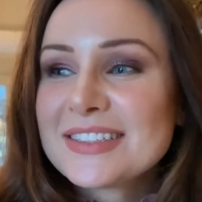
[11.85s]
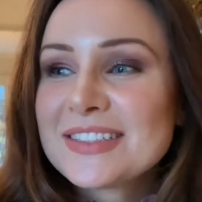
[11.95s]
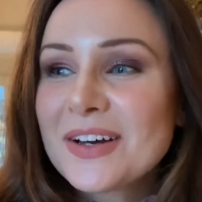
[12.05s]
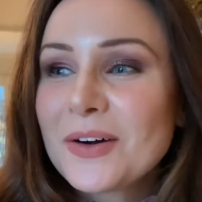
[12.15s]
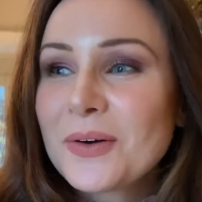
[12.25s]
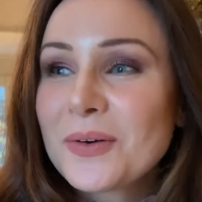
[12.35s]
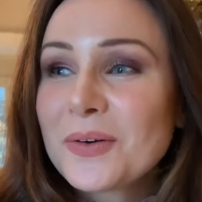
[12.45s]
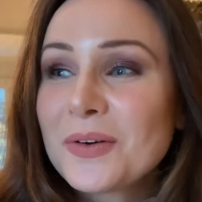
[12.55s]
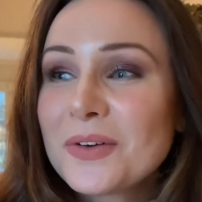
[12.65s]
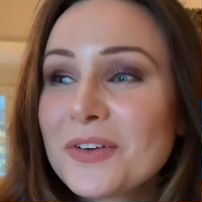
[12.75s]

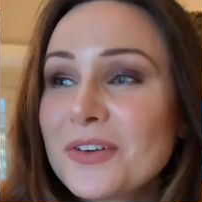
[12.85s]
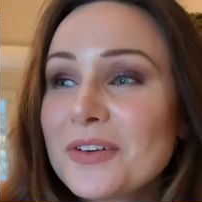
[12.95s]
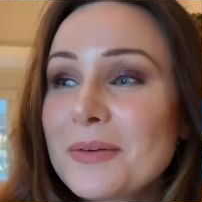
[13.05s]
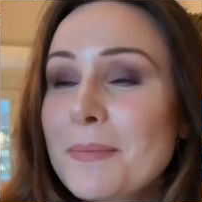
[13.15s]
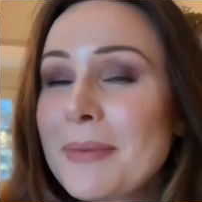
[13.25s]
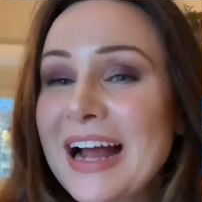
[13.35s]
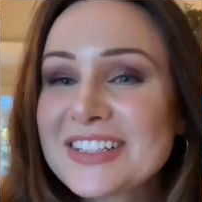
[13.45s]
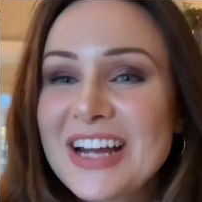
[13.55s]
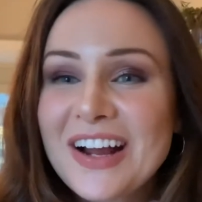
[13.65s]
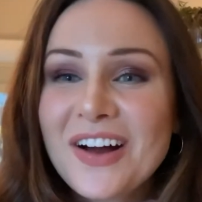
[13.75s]
So,
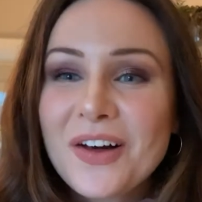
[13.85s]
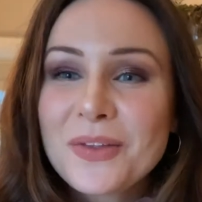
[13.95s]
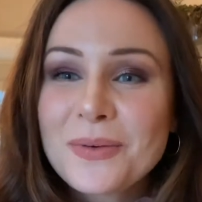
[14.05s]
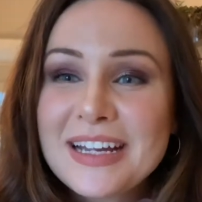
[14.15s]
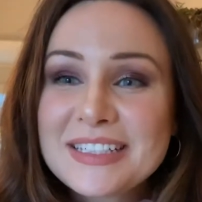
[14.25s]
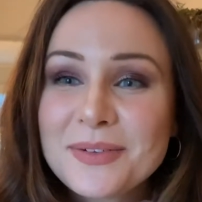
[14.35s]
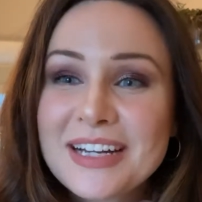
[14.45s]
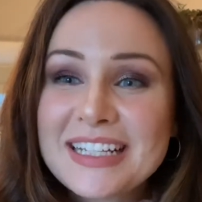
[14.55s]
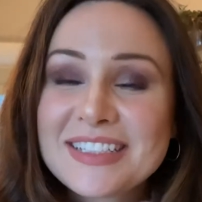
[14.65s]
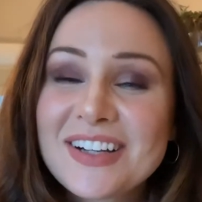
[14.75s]
backtrack all the way to when
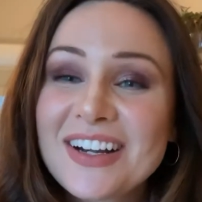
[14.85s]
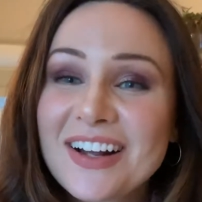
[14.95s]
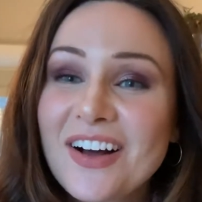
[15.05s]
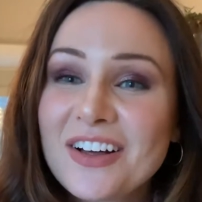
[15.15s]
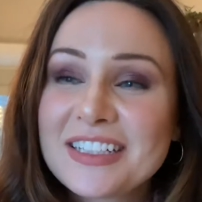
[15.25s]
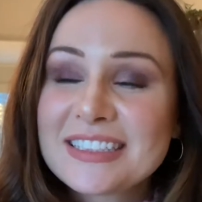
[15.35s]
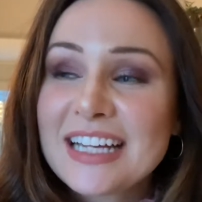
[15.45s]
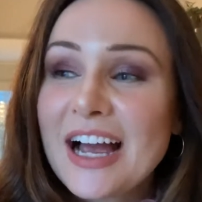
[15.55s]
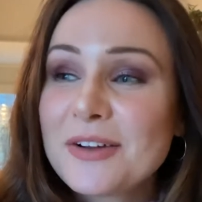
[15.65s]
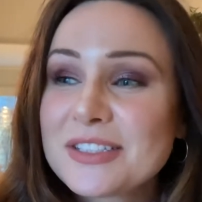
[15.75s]
I started college.
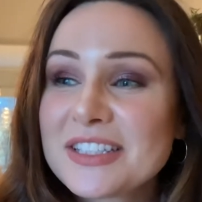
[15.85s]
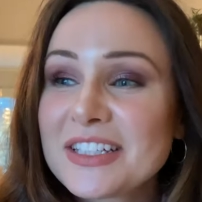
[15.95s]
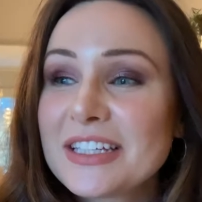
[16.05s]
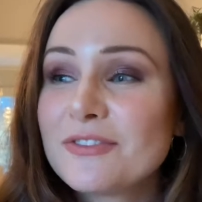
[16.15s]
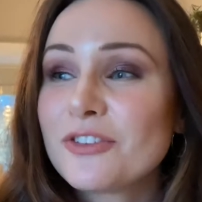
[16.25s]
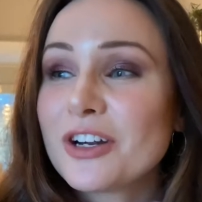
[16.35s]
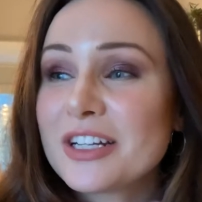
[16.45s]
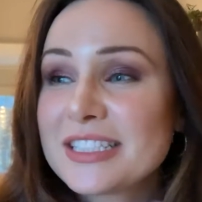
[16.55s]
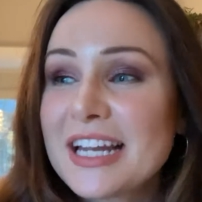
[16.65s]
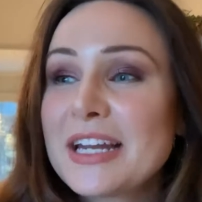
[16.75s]
I was looking for
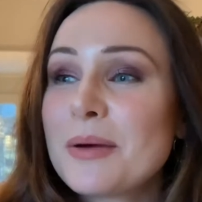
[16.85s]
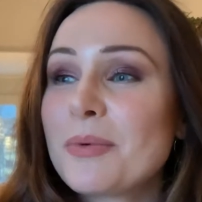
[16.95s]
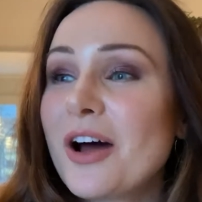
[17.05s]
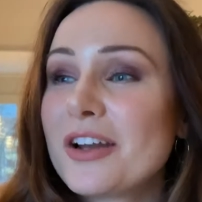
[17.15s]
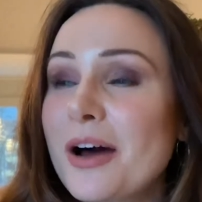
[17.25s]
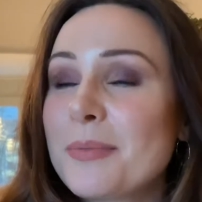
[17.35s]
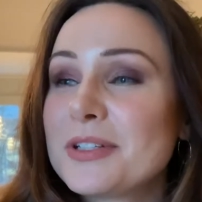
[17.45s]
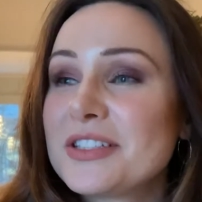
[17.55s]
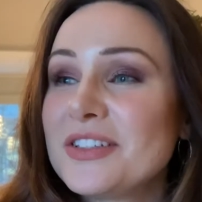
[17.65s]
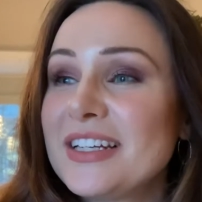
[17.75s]
a study abroad
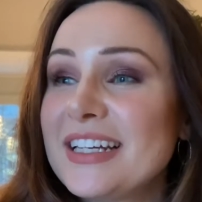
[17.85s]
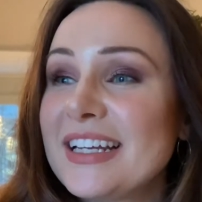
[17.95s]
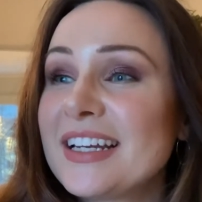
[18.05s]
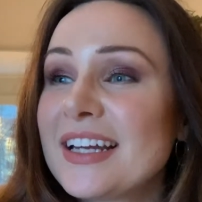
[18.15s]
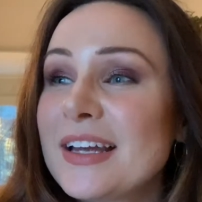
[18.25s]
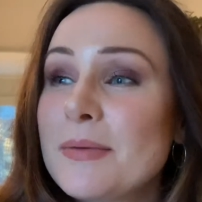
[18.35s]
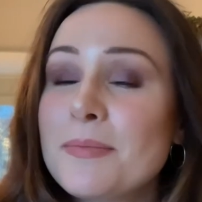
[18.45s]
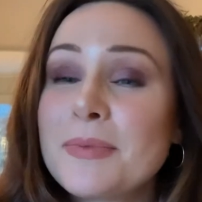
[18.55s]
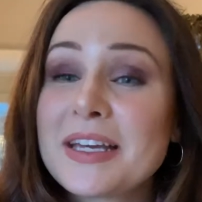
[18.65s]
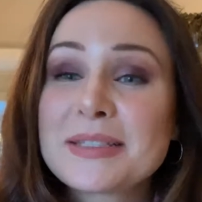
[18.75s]
opportunity
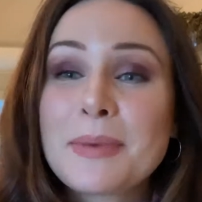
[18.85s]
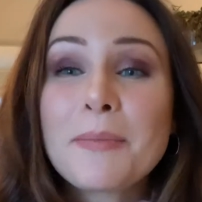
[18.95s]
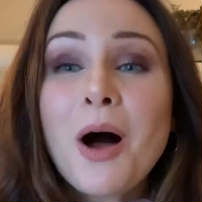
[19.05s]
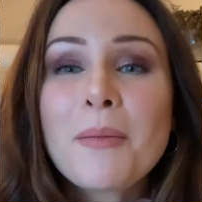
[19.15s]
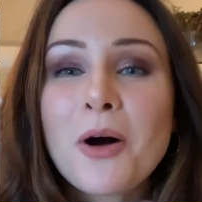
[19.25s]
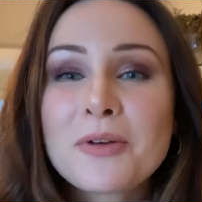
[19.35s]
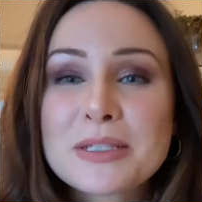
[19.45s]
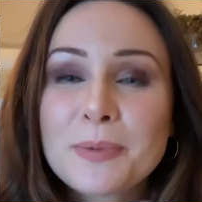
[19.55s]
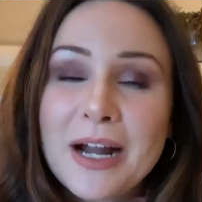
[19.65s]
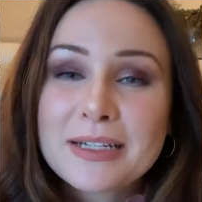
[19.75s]
because my mom
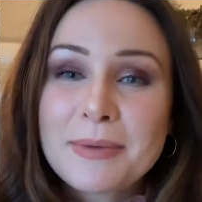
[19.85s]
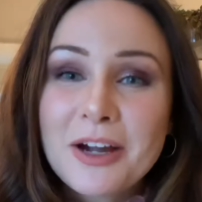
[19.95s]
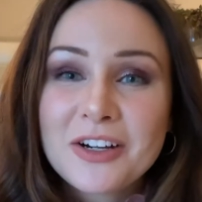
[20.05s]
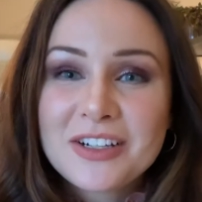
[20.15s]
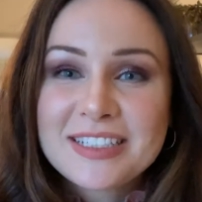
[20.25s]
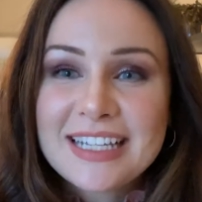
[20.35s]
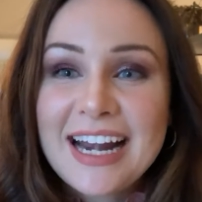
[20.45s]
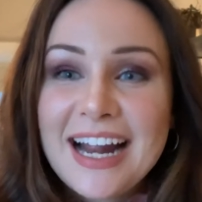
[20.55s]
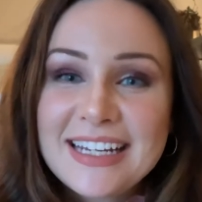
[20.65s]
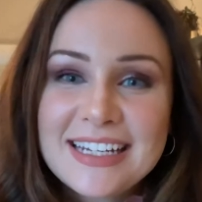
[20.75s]
always bragged about hers and
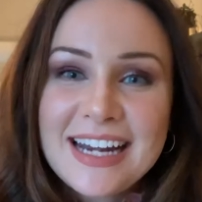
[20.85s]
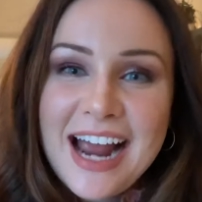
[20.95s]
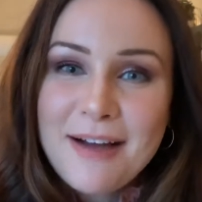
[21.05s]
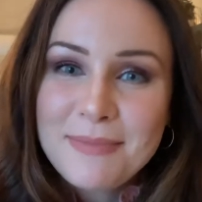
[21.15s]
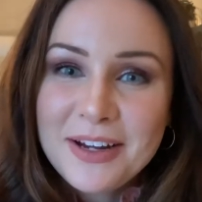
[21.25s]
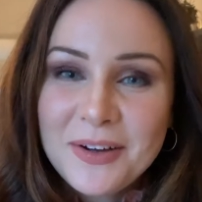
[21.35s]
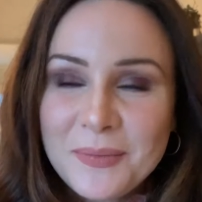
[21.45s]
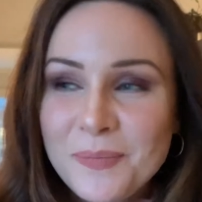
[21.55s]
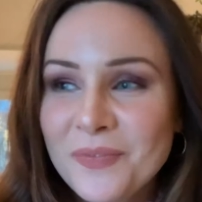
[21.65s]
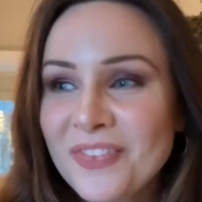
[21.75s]
I needed to have my own.